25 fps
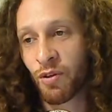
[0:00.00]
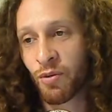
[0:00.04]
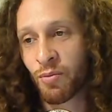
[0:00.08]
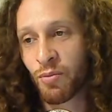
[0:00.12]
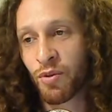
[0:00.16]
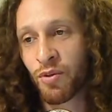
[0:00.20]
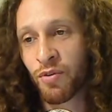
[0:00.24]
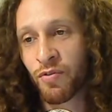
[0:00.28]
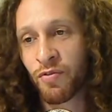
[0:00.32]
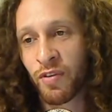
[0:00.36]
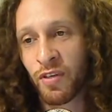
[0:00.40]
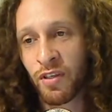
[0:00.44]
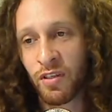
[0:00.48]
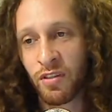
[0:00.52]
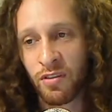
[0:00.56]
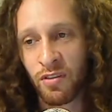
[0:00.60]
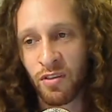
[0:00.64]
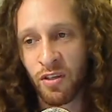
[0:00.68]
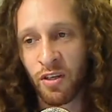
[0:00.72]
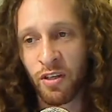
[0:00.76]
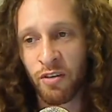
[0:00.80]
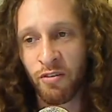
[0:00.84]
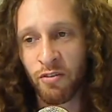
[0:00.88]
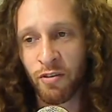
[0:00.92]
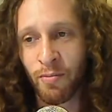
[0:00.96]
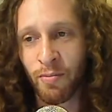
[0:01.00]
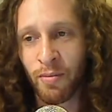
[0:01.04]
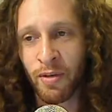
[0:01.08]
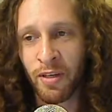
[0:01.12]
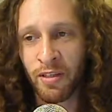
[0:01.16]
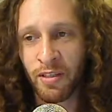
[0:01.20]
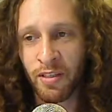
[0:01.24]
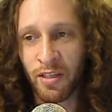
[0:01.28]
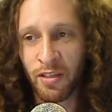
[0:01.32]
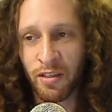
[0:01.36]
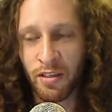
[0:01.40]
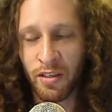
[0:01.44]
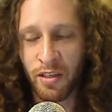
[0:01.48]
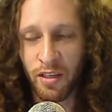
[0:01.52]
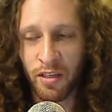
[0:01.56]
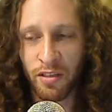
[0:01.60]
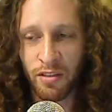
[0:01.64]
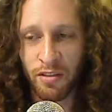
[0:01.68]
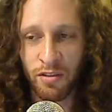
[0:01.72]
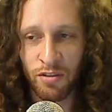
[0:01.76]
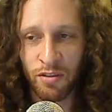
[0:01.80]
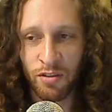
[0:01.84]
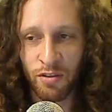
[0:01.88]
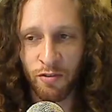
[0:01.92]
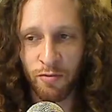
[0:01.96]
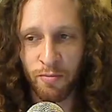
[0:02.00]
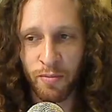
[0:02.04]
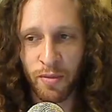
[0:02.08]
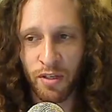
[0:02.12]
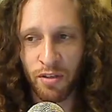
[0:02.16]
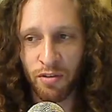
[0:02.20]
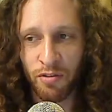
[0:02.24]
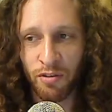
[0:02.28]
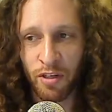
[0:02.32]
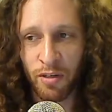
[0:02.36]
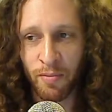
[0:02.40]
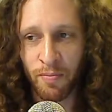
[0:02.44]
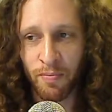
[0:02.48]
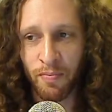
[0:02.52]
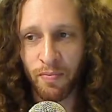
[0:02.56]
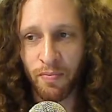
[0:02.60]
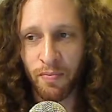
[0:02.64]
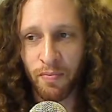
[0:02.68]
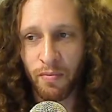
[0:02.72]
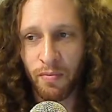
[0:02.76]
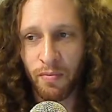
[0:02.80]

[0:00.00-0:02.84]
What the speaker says: the morphine start rippling down the edges of my dream.